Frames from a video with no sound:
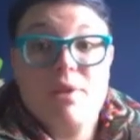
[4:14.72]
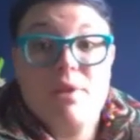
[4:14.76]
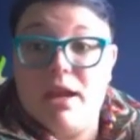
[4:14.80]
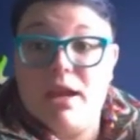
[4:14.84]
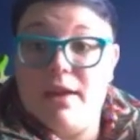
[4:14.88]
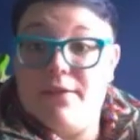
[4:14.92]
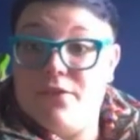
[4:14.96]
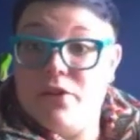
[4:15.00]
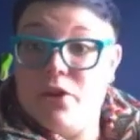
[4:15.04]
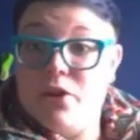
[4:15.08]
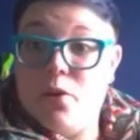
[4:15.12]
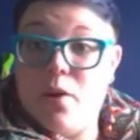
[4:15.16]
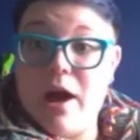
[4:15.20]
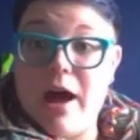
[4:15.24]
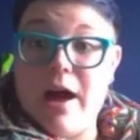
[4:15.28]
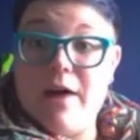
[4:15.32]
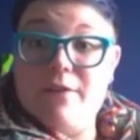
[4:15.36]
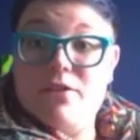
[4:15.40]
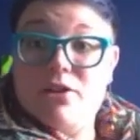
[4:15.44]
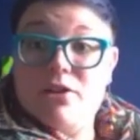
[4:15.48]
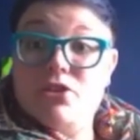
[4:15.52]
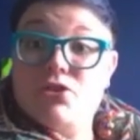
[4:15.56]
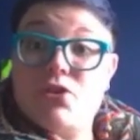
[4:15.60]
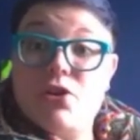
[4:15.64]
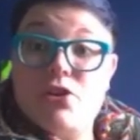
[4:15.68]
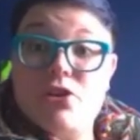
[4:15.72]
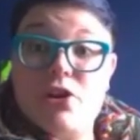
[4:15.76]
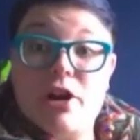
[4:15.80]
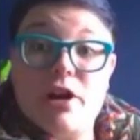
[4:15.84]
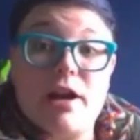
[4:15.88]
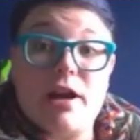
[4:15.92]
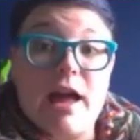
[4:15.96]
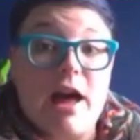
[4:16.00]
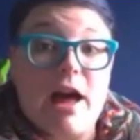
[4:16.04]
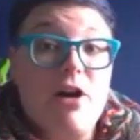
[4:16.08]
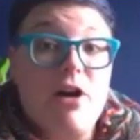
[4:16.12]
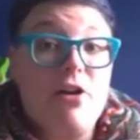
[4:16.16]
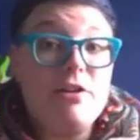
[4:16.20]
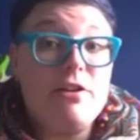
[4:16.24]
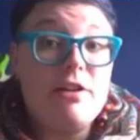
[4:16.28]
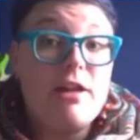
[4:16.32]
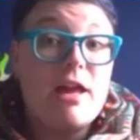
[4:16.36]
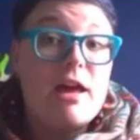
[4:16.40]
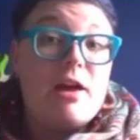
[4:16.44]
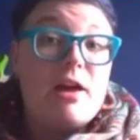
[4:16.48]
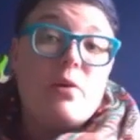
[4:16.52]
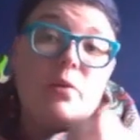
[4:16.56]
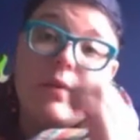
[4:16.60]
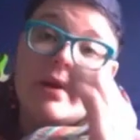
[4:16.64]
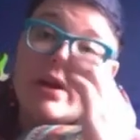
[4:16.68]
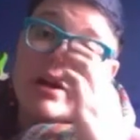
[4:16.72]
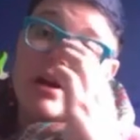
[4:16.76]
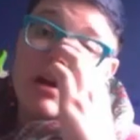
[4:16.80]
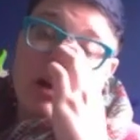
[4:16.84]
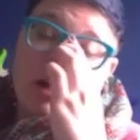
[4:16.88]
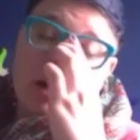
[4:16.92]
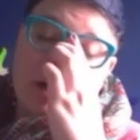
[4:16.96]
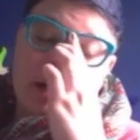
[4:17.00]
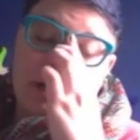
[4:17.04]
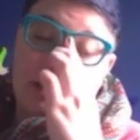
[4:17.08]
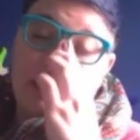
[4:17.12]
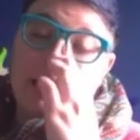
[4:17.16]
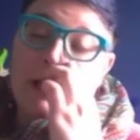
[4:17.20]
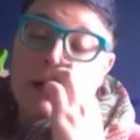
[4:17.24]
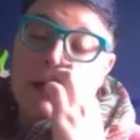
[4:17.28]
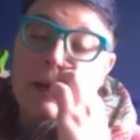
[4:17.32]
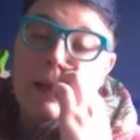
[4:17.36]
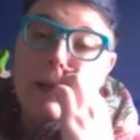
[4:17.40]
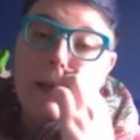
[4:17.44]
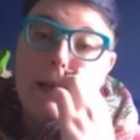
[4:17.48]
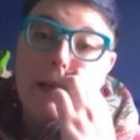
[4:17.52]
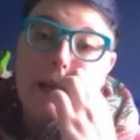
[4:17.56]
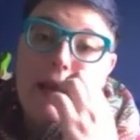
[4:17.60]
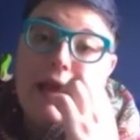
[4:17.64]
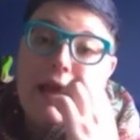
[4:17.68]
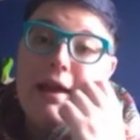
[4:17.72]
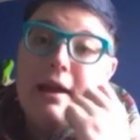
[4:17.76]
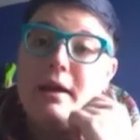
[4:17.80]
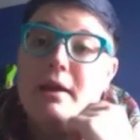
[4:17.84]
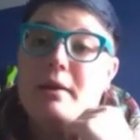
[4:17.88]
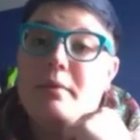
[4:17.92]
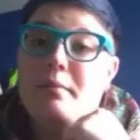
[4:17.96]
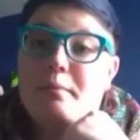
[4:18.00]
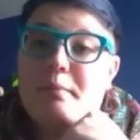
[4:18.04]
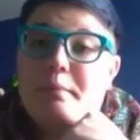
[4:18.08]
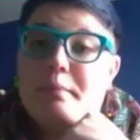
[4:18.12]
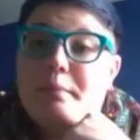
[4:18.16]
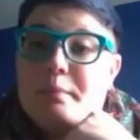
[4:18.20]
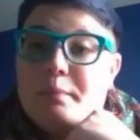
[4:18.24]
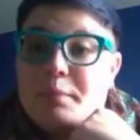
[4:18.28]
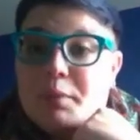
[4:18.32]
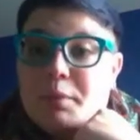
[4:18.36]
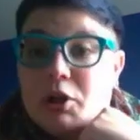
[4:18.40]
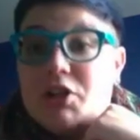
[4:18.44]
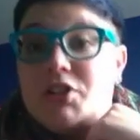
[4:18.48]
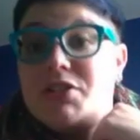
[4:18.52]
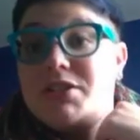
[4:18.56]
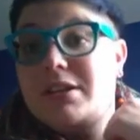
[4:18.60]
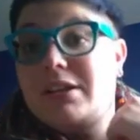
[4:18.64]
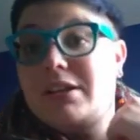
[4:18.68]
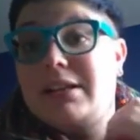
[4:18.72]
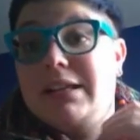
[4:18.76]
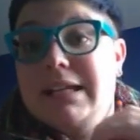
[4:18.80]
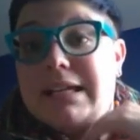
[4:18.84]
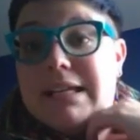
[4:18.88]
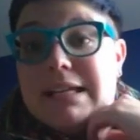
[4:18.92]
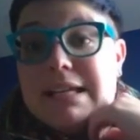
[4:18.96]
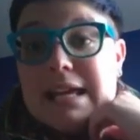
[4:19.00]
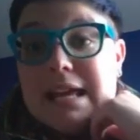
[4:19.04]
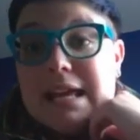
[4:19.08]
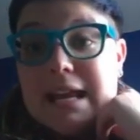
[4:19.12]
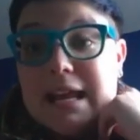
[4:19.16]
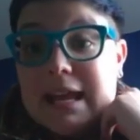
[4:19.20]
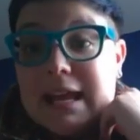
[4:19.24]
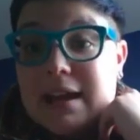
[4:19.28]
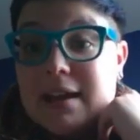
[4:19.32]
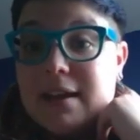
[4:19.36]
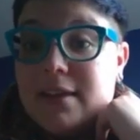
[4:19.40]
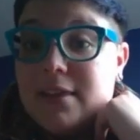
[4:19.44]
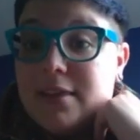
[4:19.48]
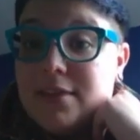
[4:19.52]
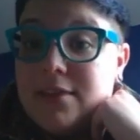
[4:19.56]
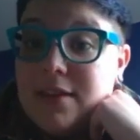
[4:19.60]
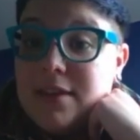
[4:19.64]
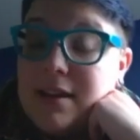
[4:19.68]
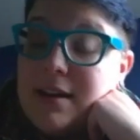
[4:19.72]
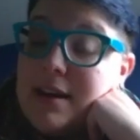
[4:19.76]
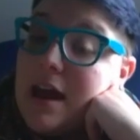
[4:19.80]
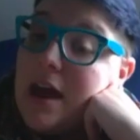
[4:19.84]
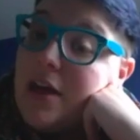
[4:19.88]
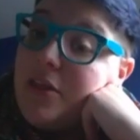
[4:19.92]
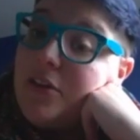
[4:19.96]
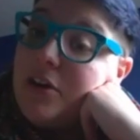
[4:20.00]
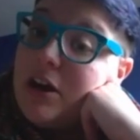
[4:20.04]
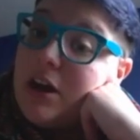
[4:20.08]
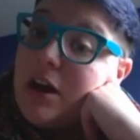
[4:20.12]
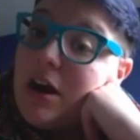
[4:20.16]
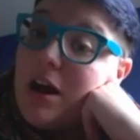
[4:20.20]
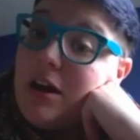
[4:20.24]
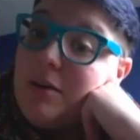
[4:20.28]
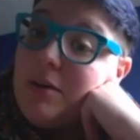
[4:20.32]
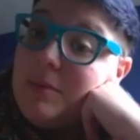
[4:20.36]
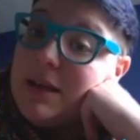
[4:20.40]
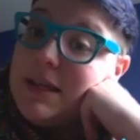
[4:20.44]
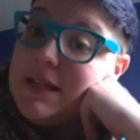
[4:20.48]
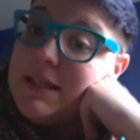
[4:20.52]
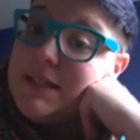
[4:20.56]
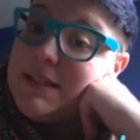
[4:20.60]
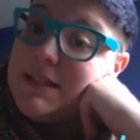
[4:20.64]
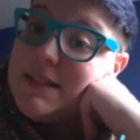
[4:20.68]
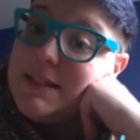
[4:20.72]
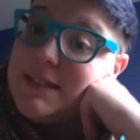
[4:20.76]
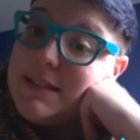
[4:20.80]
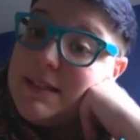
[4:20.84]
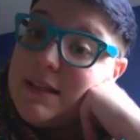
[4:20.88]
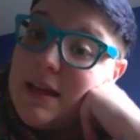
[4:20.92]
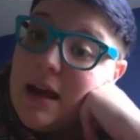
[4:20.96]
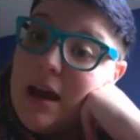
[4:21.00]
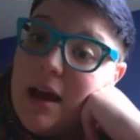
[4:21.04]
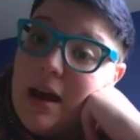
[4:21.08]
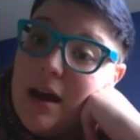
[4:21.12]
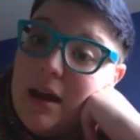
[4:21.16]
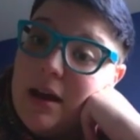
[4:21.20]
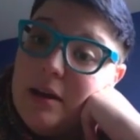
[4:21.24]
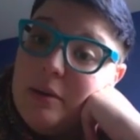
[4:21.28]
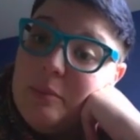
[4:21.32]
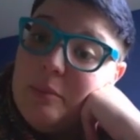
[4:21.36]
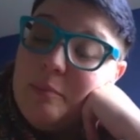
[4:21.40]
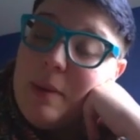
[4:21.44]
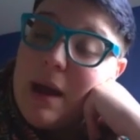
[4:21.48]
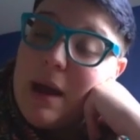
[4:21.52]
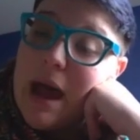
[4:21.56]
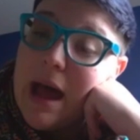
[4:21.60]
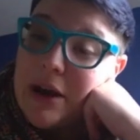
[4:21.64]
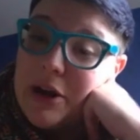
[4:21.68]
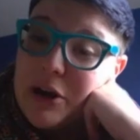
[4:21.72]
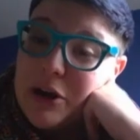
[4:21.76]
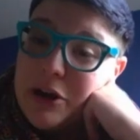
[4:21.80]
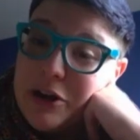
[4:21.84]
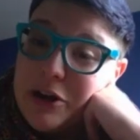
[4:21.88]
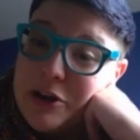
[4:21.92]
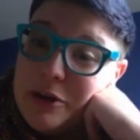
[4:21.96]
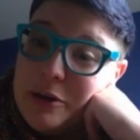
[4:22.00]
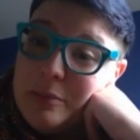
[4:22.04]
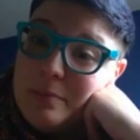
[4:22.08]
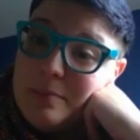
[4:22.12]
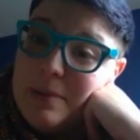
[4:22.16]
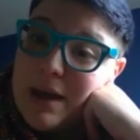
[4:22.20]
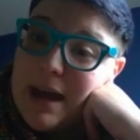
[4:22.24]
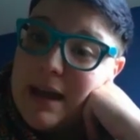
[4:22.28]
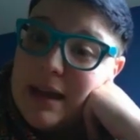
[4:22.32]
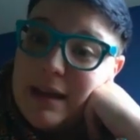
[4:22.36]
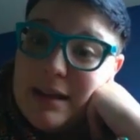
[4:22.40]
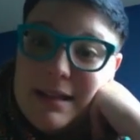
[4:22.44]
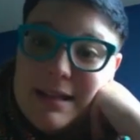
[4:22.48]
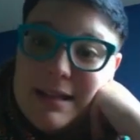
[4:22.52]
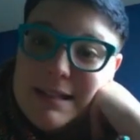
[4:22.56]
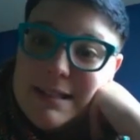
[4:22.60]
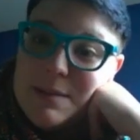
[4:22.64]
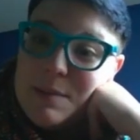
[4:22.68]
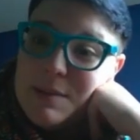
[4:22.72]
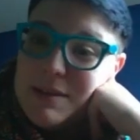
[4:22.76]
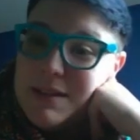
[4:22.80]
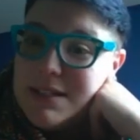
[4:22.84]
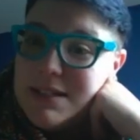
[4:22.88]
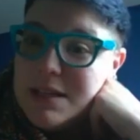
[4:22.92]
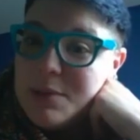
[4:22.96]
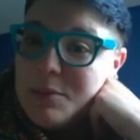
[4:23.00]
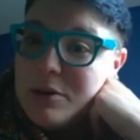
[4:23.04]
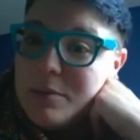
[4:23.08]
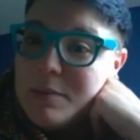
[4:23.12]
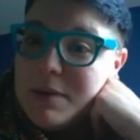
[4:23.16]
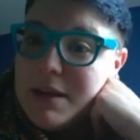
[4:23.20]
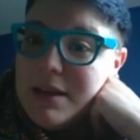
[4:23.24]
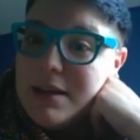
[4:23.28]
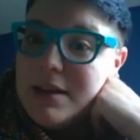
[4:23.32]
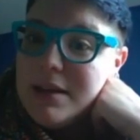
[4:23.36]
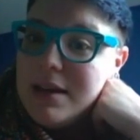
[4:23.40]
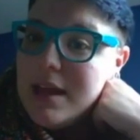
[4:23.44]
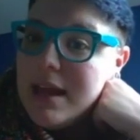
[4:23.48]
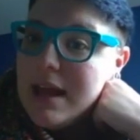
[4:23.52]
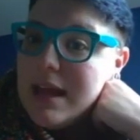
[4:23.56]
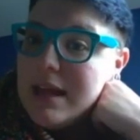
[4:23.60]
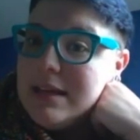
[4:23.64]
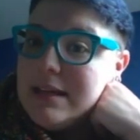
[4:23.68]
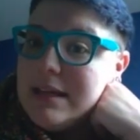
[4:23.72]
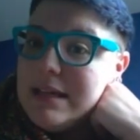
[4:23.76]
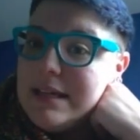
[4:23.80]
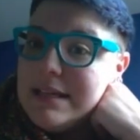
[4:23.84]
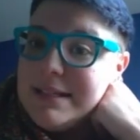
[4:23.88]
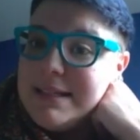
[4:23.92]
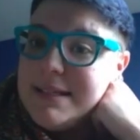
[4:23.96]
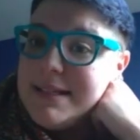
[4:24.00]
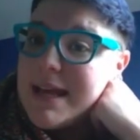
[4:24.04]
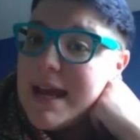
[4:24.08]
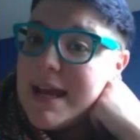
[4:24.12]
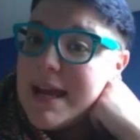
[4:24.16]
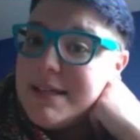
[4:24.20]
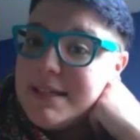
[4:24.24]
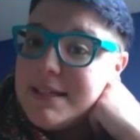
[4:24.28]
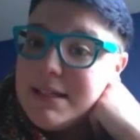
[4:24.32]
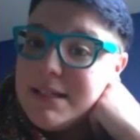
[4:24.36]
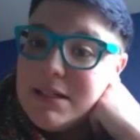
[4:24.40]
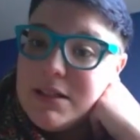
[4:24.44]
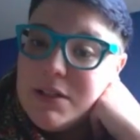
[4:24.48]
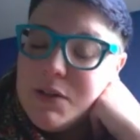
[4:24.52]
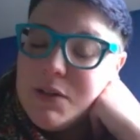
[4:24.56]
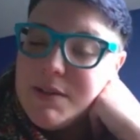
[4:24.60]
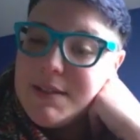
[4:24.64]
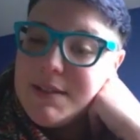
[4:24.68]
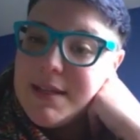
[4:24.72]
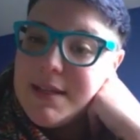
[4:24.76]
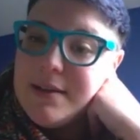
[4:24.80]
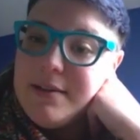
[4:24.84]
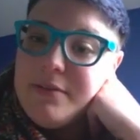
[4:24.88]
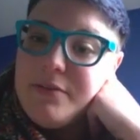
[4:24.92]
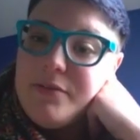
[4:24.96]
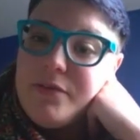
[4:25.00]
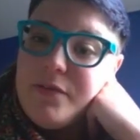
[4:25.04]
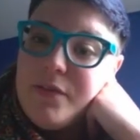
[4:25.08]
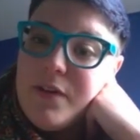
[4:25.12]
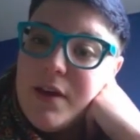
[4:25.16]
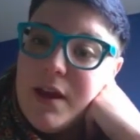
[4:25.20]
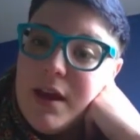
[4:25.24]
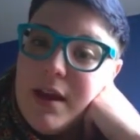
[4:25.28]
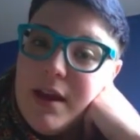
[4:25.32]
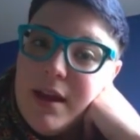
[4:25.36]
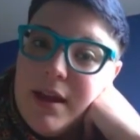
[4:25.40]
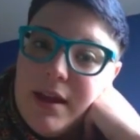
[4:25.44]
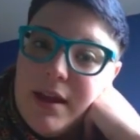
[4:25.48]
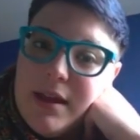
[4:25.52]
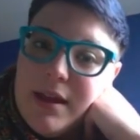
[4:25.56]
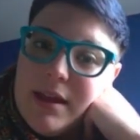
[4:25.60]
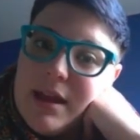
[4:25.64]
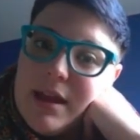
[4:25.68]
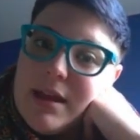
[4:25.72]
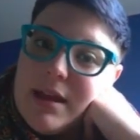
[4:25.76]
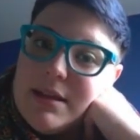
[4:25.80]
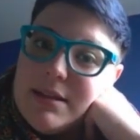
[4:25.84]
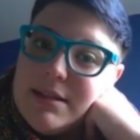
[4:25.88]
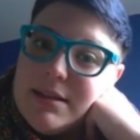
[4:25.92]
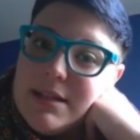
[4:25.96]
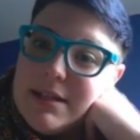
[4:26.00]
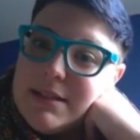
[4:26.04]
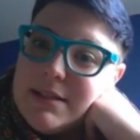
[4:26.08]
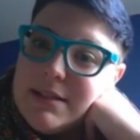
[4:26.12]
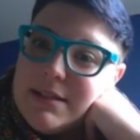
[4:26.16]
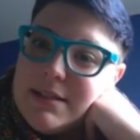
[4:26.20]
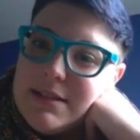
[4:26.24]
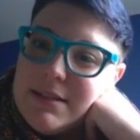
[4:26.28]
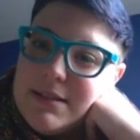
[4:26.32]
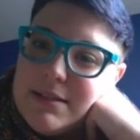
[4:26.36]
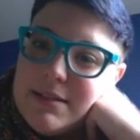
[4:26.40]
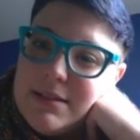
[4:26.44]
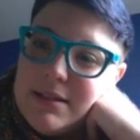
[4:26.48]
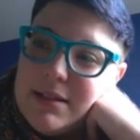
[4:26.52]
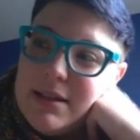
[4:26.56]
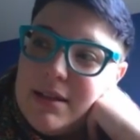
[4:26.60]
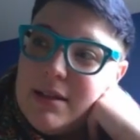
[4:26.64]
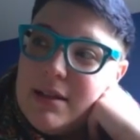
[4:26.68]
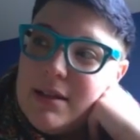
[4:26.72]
If you haven't joined our cowl yet, we are personally knitting the nether garments pattern by Elizabeth Zimmerman, and it's size inclusive, and it's